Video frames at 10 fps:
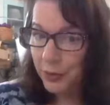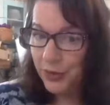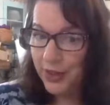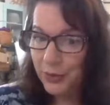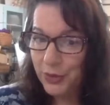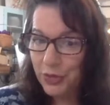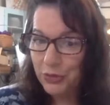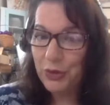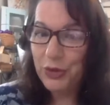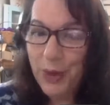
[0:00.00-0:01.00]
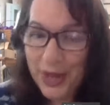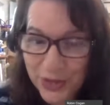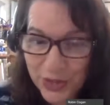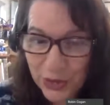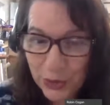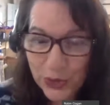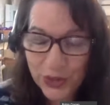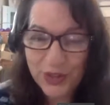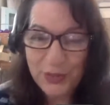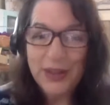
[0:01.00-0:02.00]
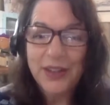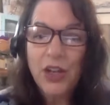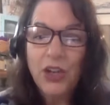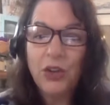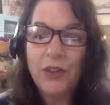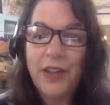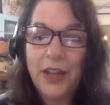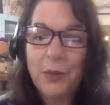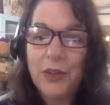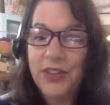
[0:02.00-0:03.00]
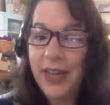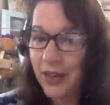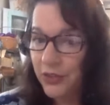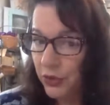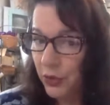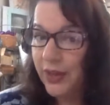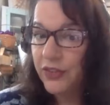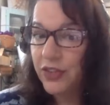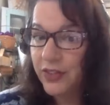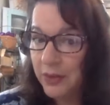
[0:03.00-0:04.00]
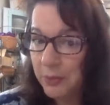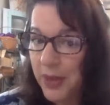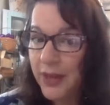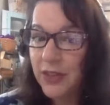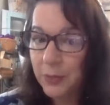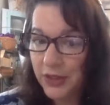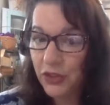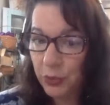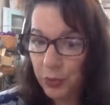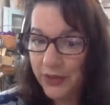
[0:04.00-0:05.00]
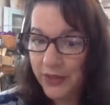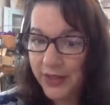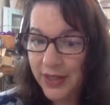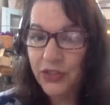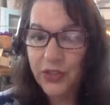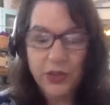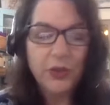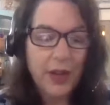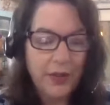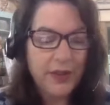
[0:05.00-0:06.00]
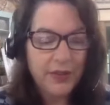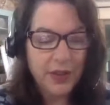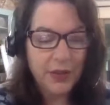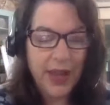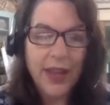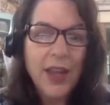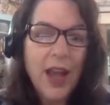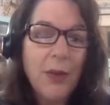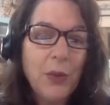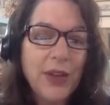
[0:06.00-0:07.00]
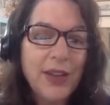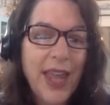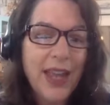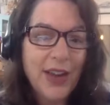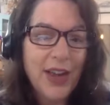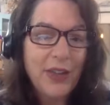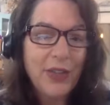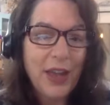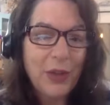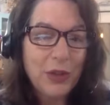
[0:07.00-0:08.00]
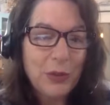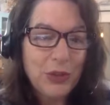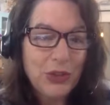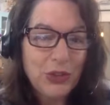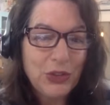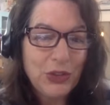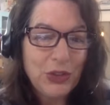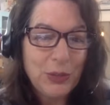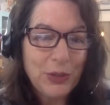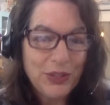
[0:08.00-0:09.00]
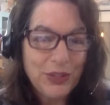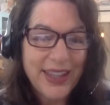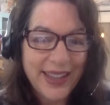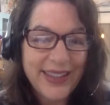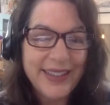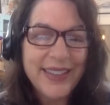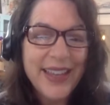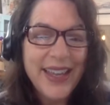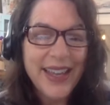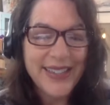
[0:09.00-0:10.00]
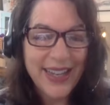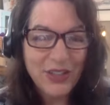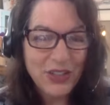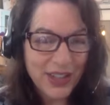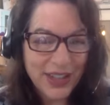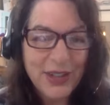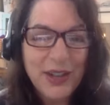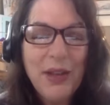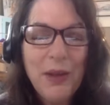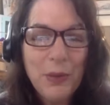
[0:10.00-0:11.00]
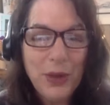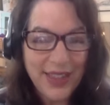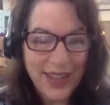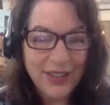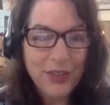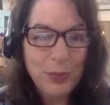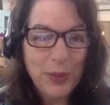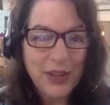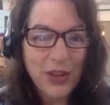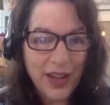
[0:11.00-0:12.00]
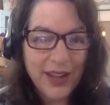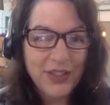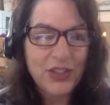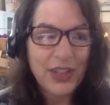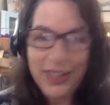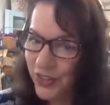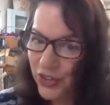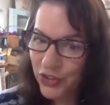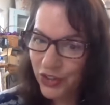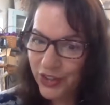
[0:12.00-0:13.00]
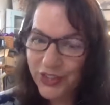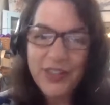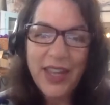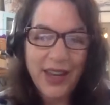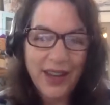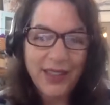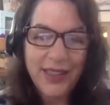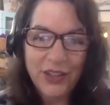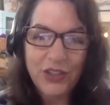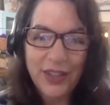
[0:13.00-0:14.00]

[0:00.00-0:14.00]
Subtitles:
I don't want to throw you out into the world, but you're available to answer questions and possibly do presentations around this. Okay, I want to get the health commissioner, Judy Persicoli's attention with this because she is a nurse, and I think